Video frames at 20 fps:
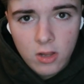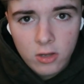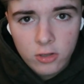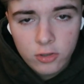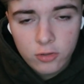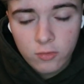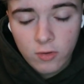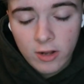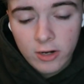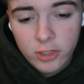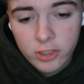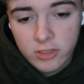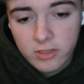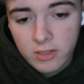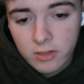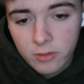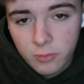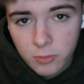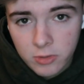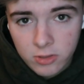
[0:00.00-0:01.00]
strategy
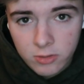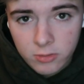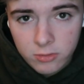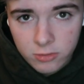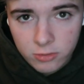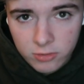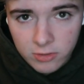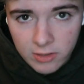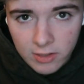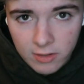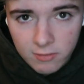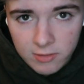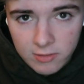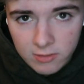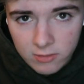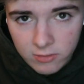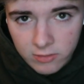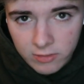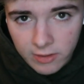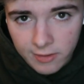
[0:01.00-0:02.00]
that we use to trade every
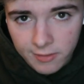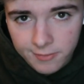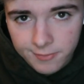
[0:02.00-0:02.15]
single day.